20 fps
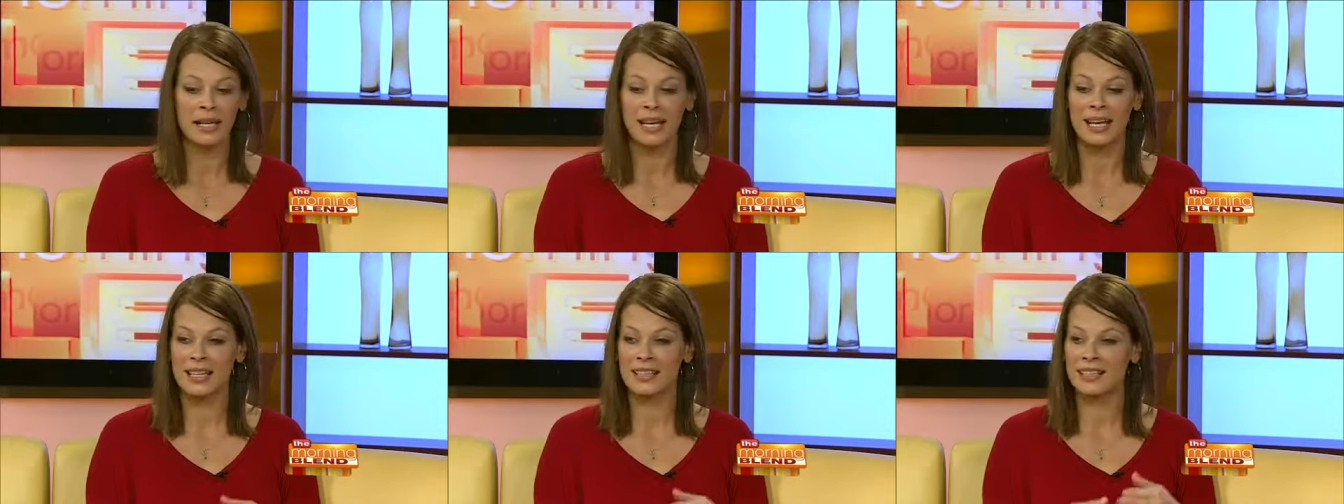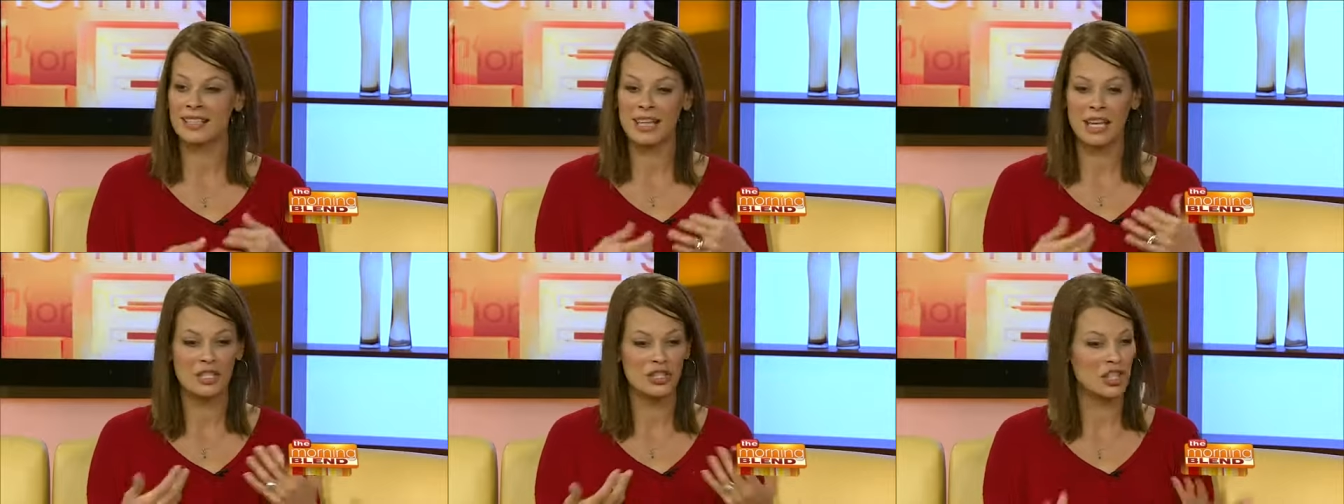
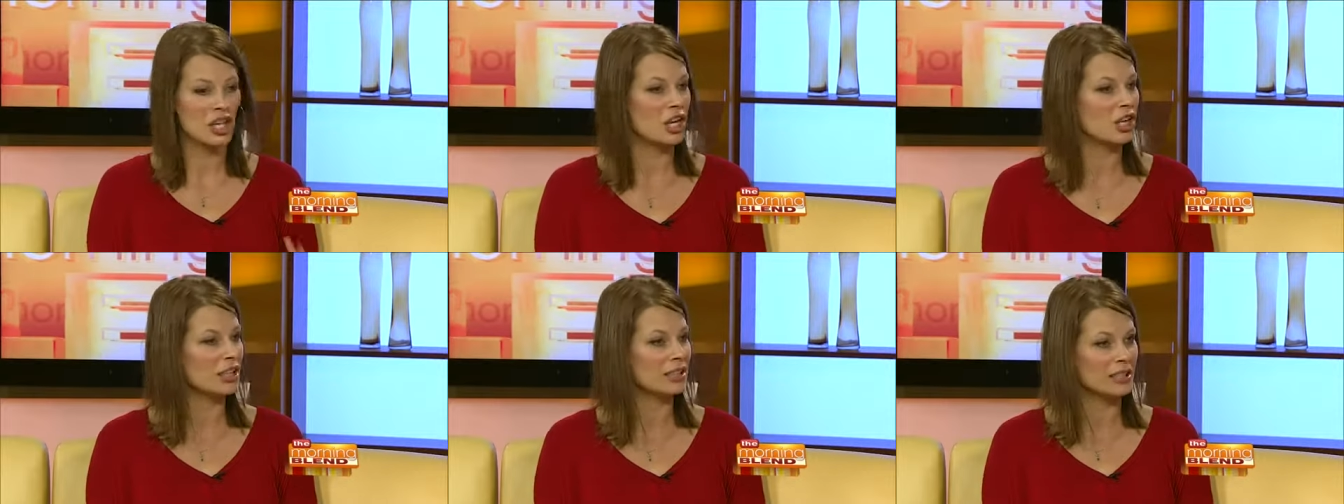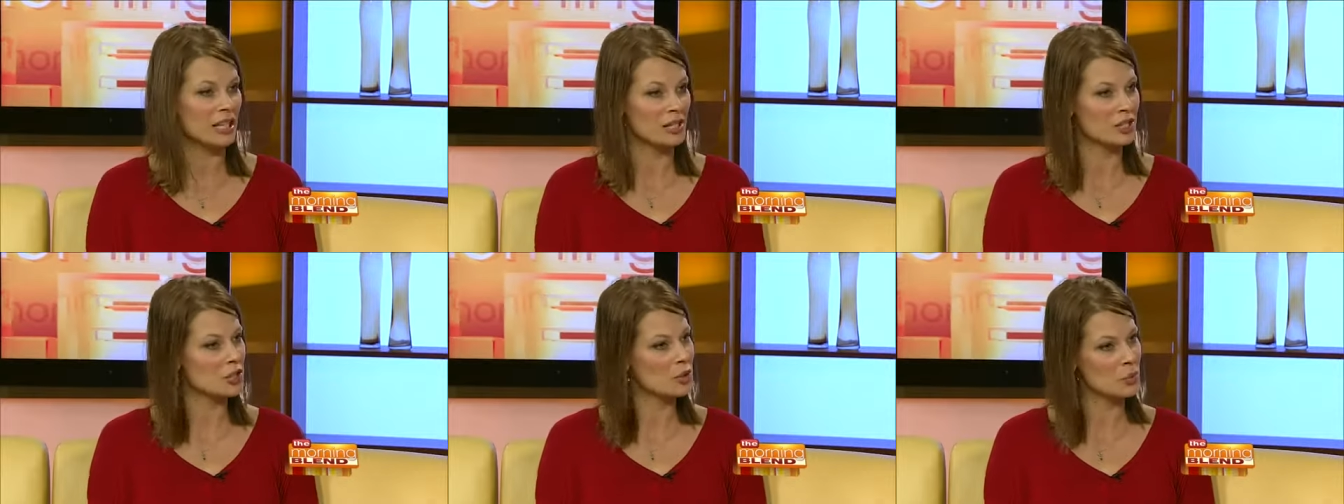It's sharing
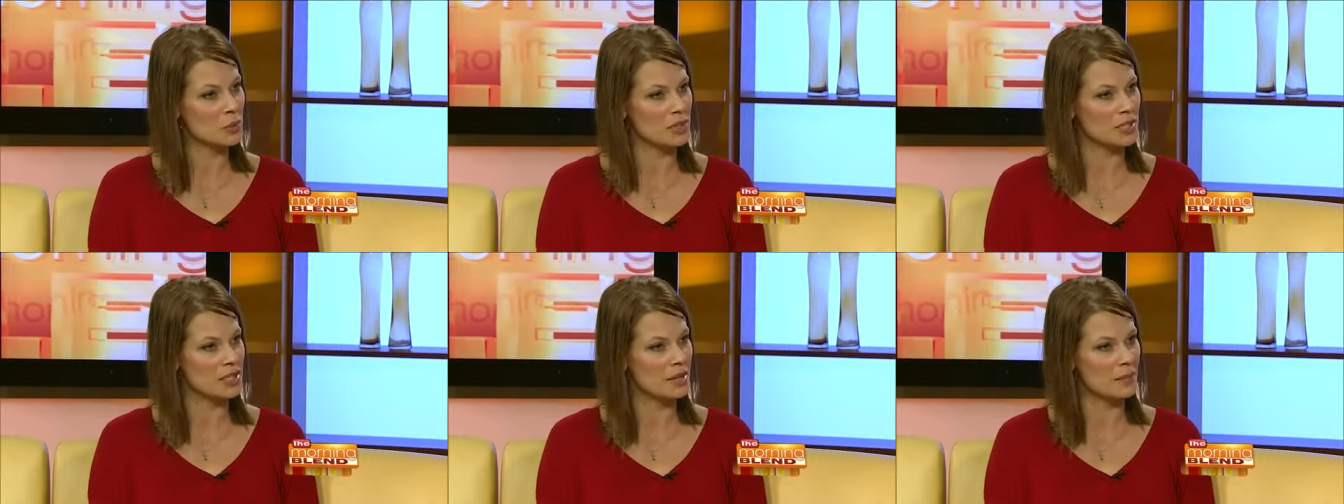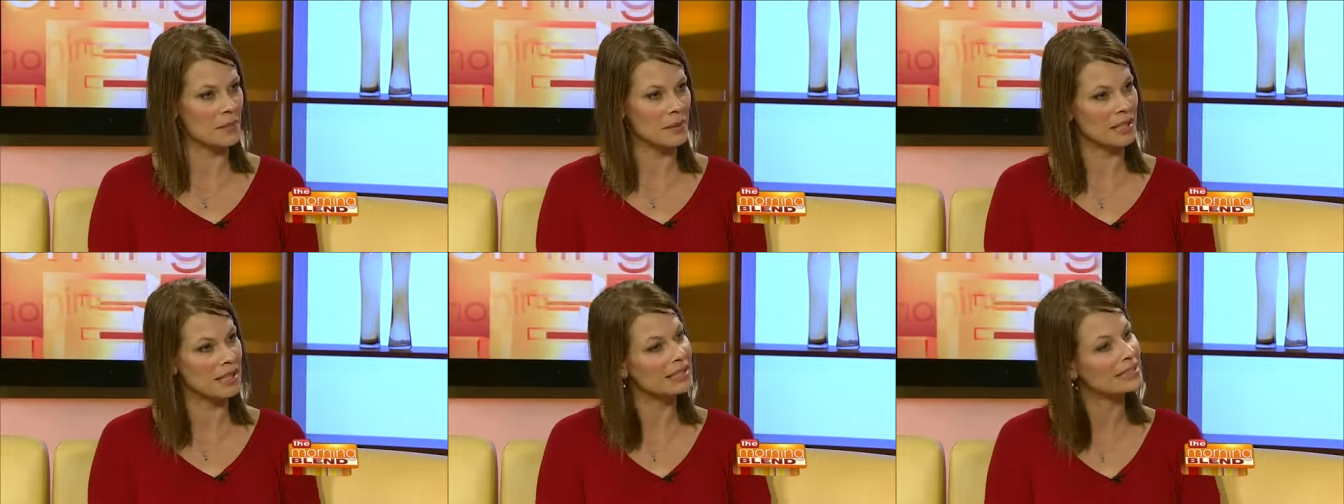lunch with
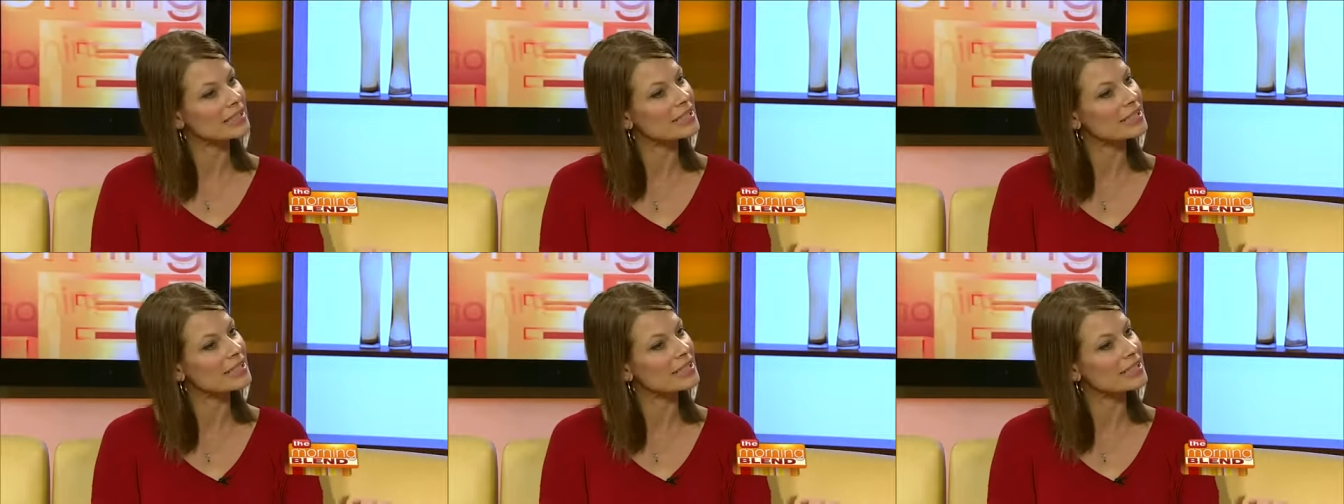somebody,